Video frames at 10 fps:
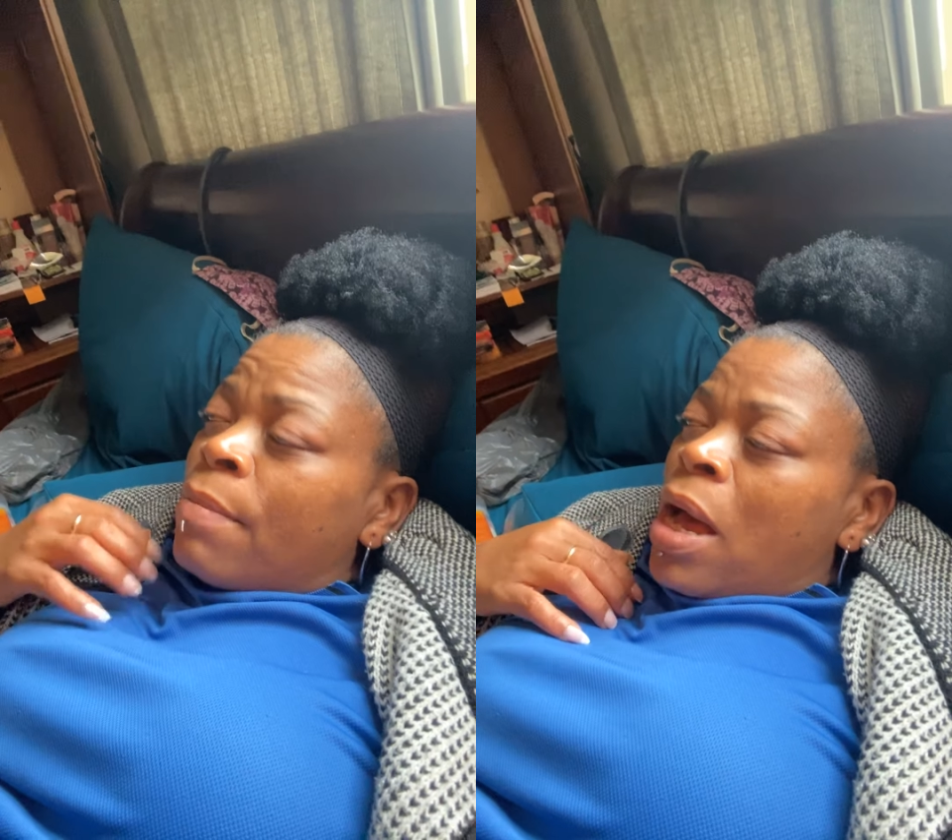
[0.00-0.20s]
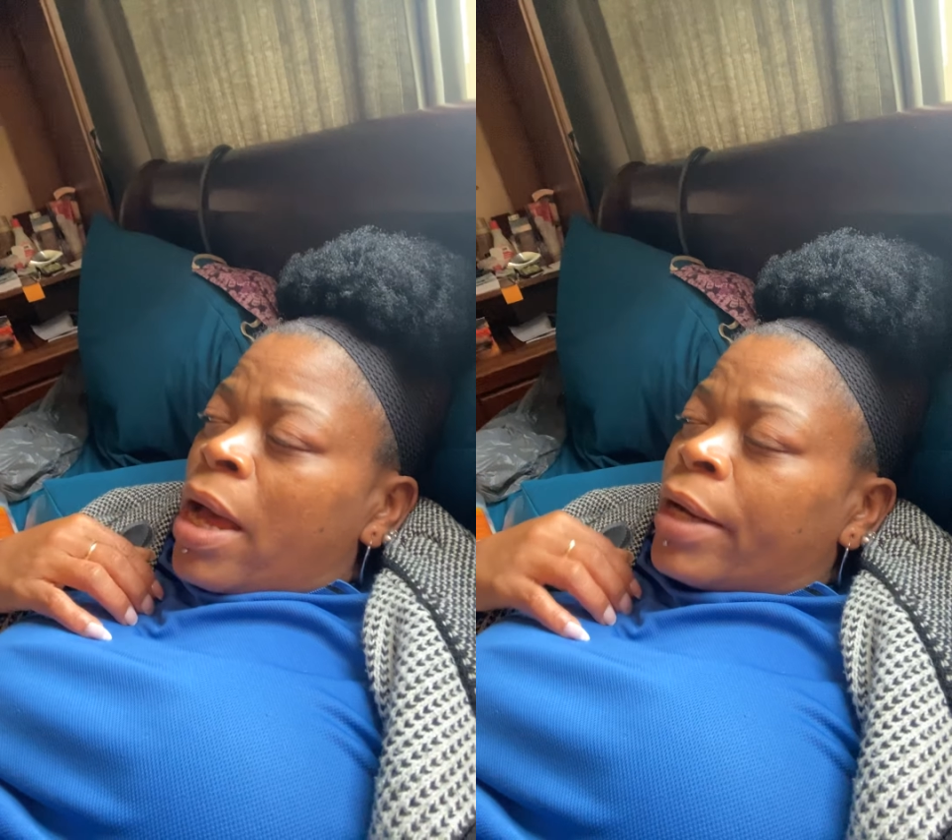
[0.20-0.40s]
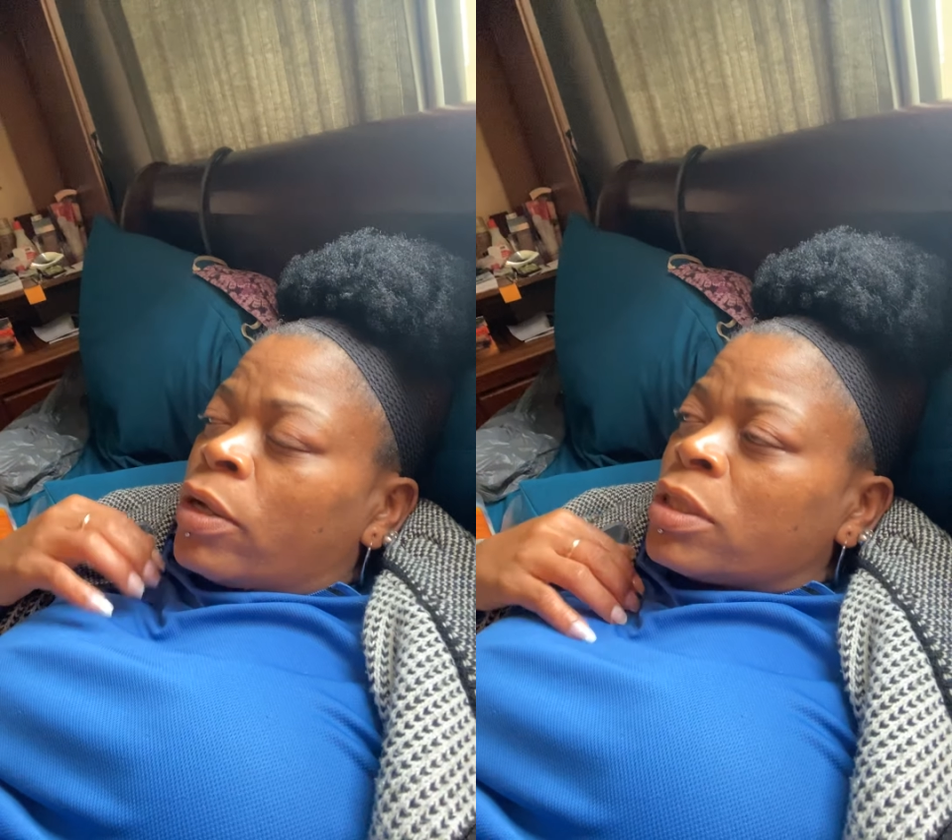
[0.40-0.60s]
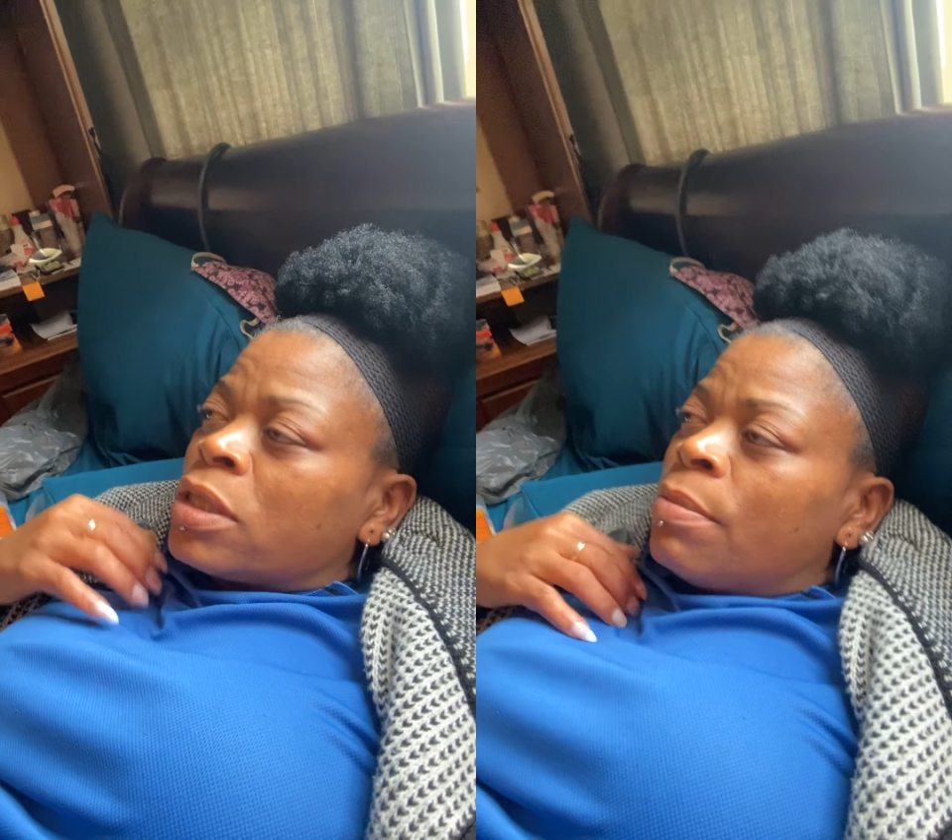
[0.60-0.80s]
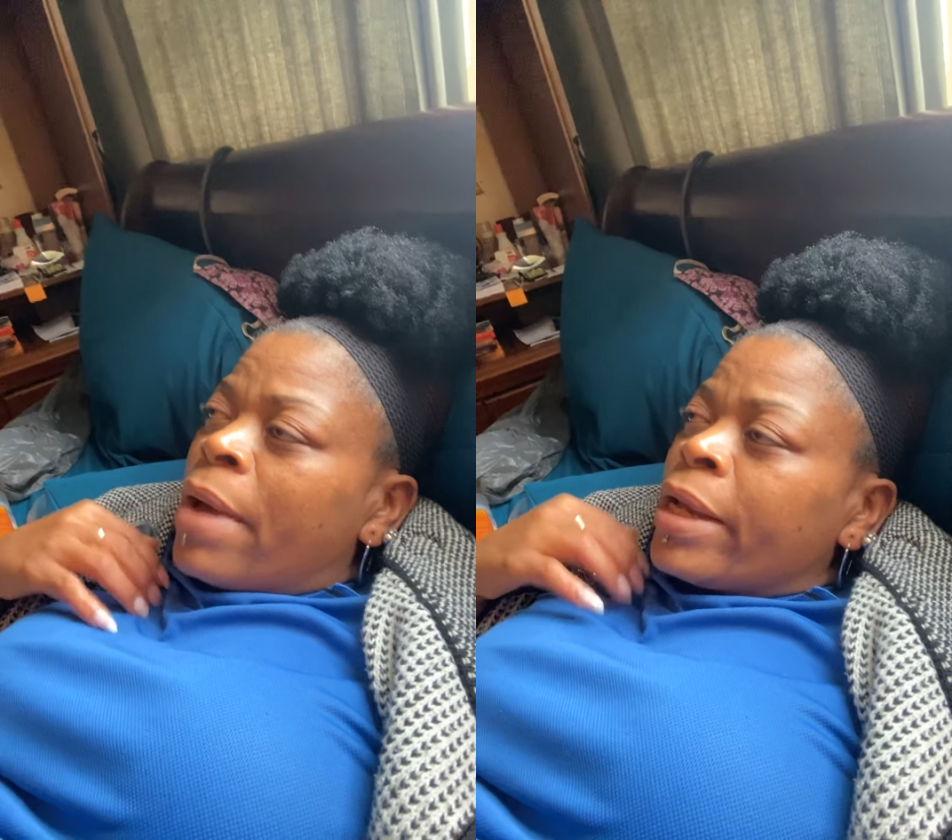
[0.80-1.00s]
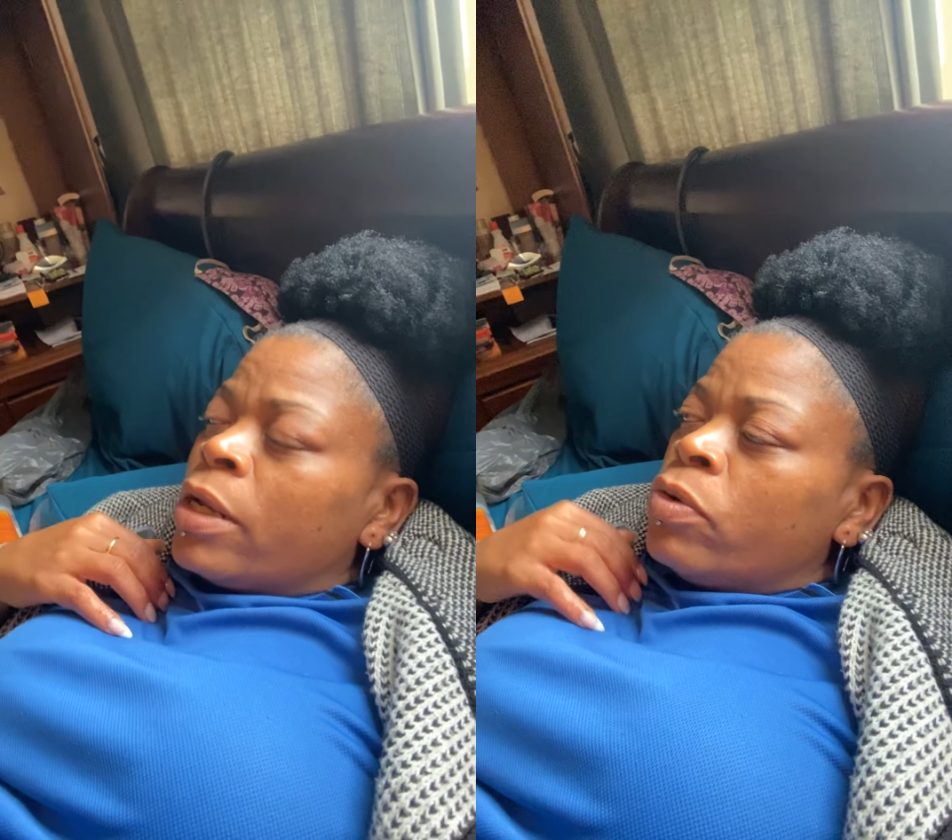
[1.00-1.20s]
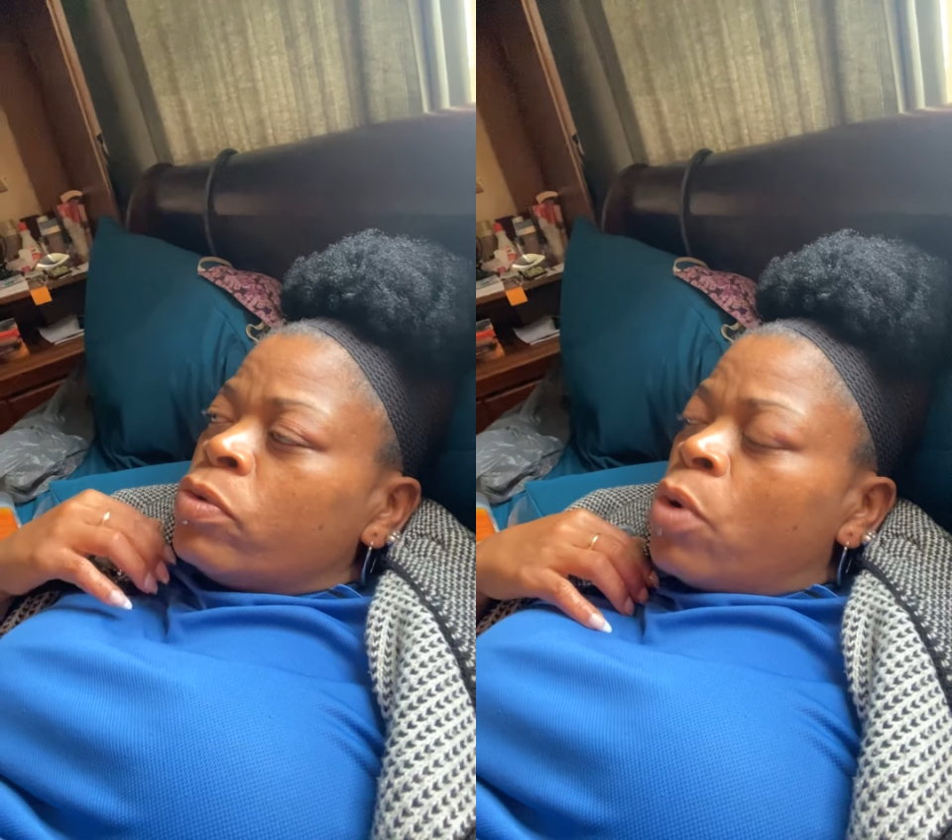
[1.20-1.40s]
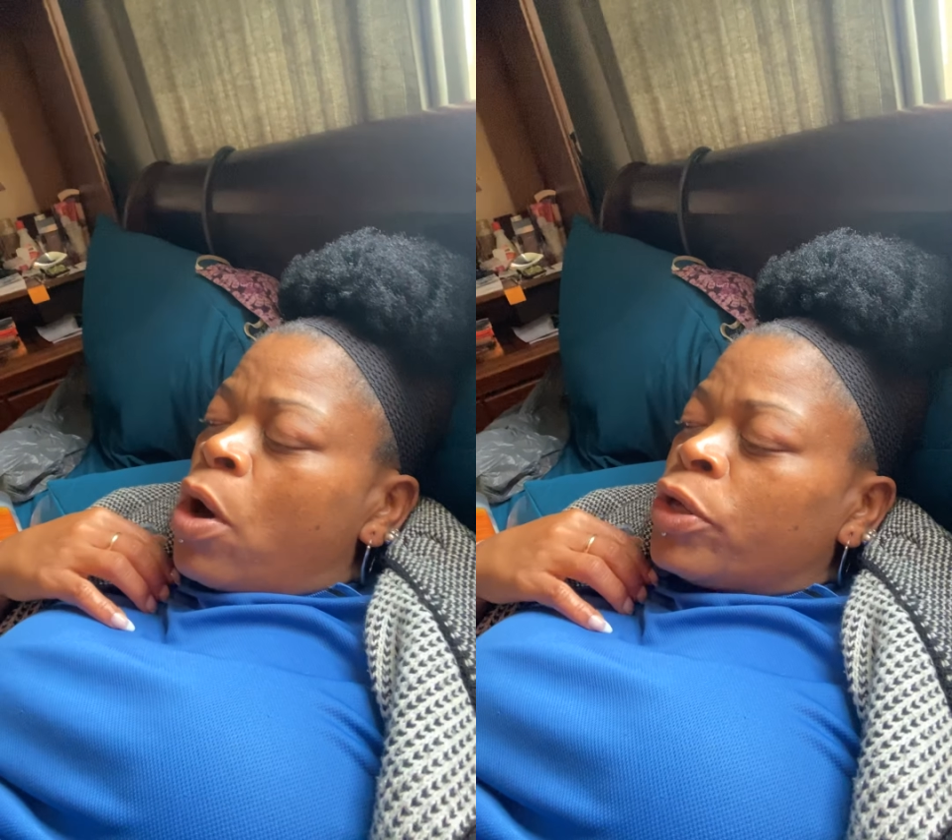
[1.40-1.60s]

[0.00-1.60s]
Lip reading: mind are somebody who